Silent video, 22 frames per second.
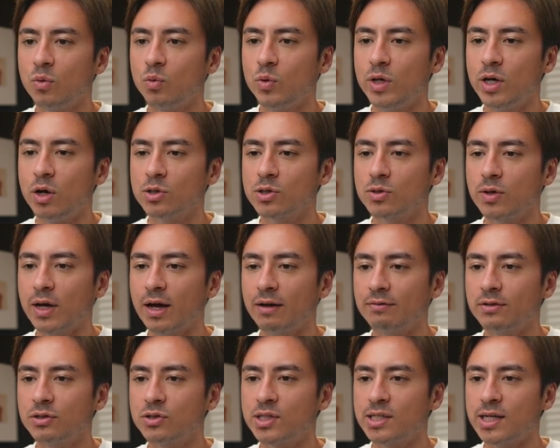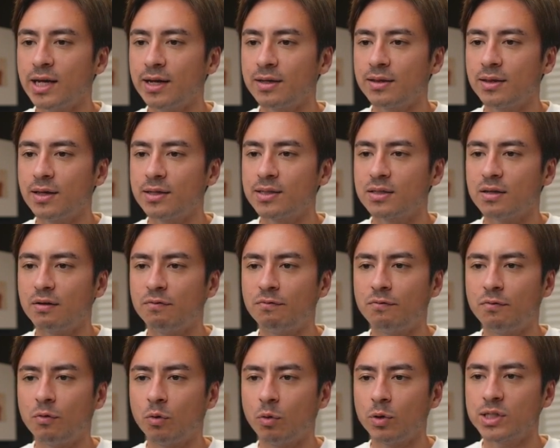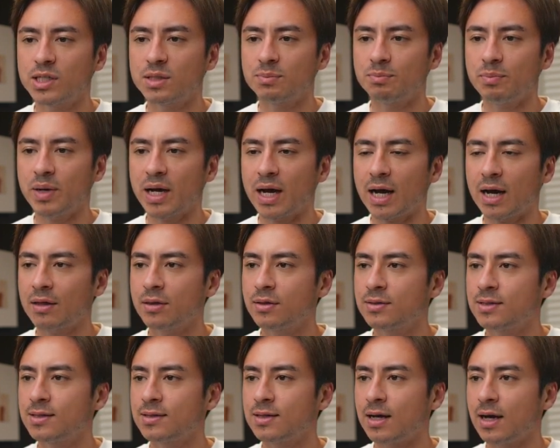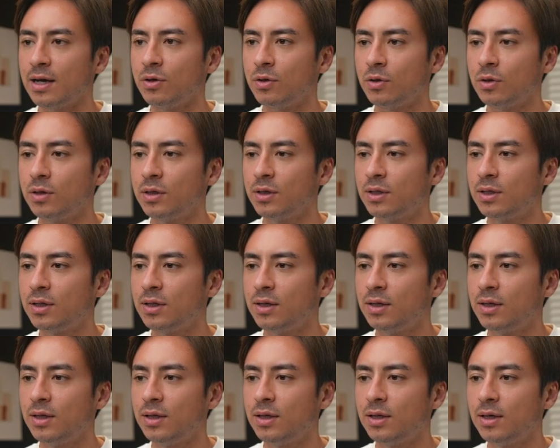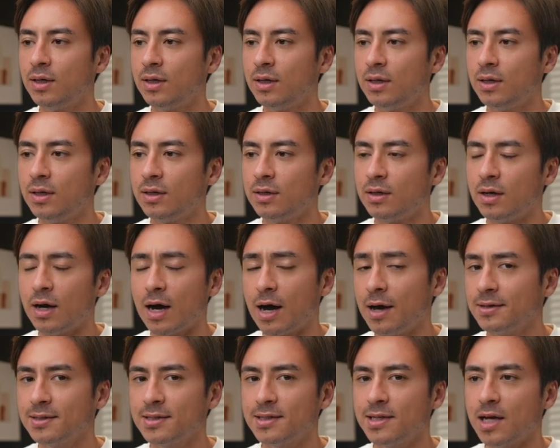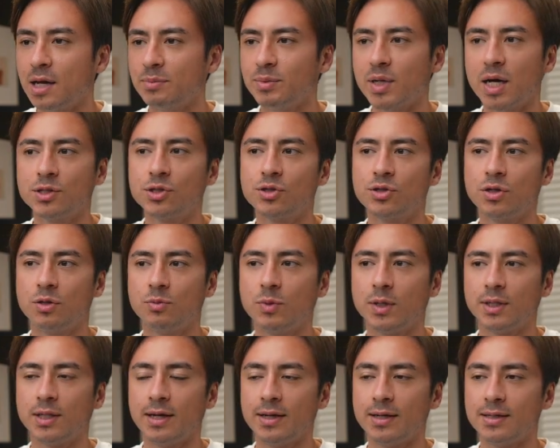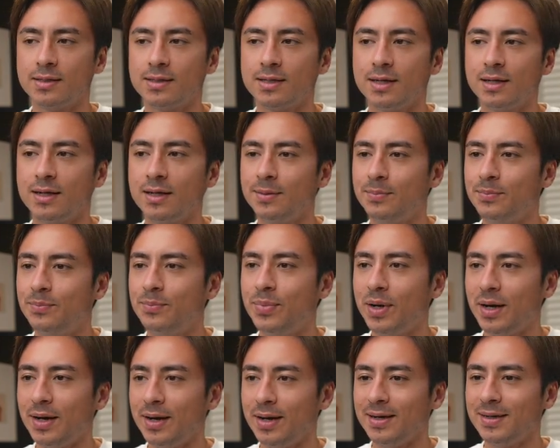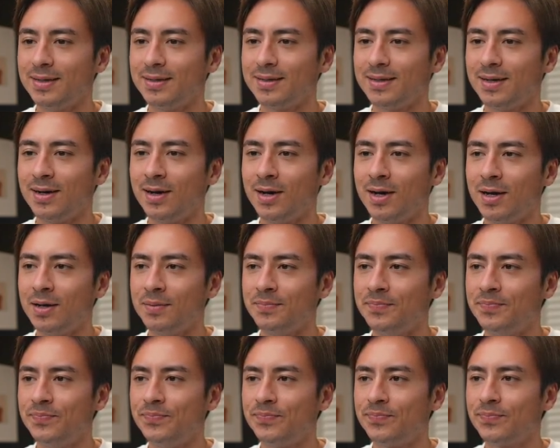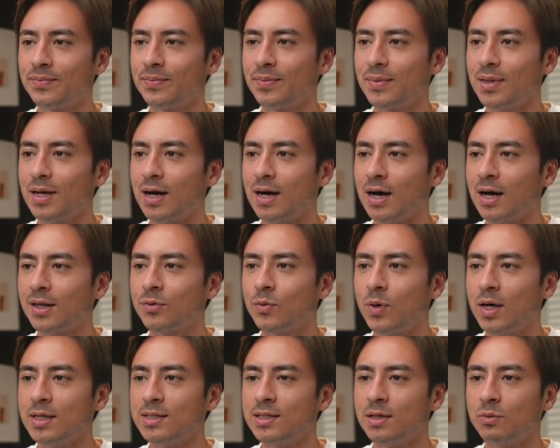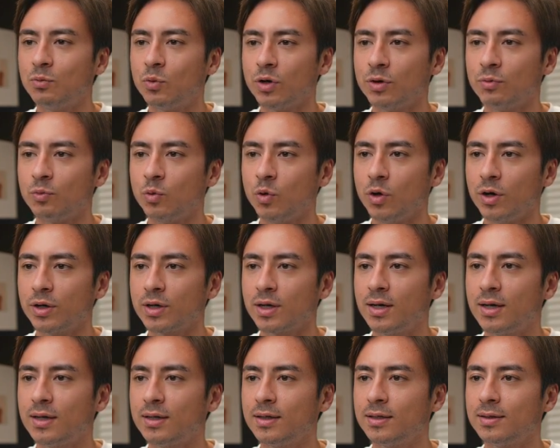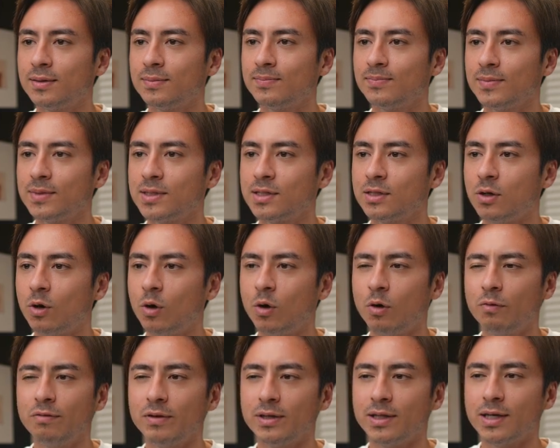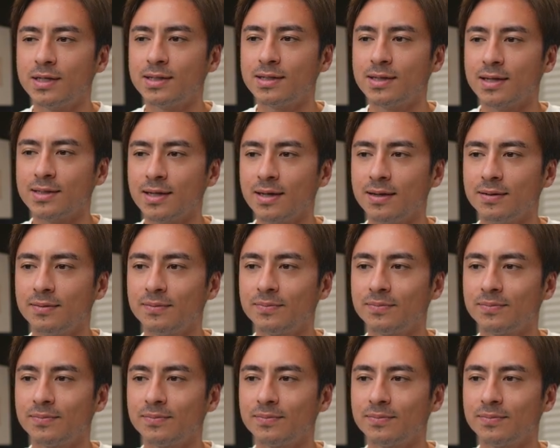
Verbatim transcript: we also have to check this force path style. Honestly, I'm not sure what that is, but um, otherwise it wouldn't work. So hopefully this does it.